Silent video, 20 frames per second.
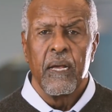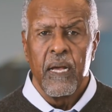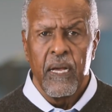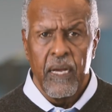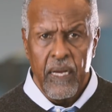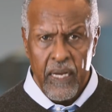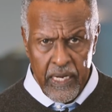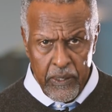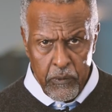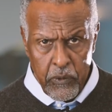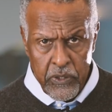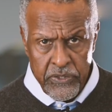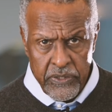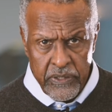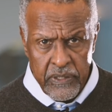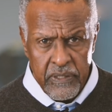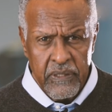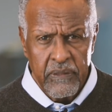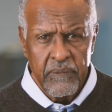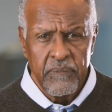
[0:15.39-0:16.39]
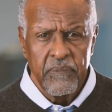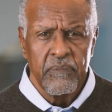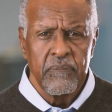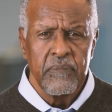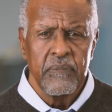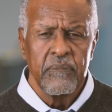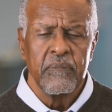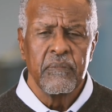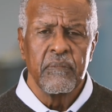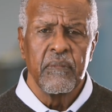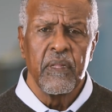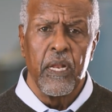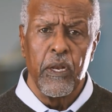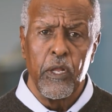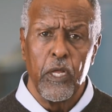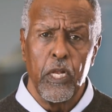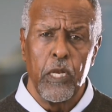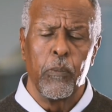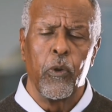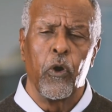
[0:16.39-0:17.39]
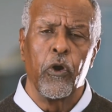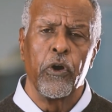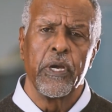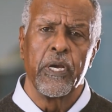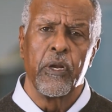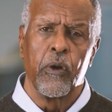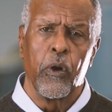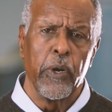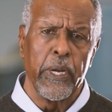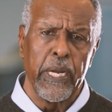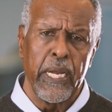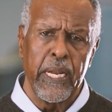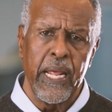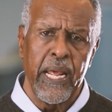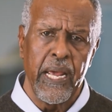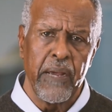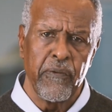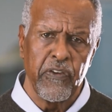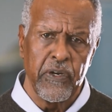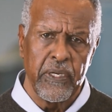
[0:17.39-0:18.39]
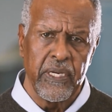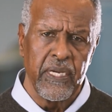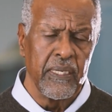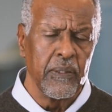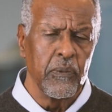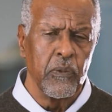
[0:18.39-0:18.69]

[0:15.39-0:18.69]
I was a little boy growing in Africa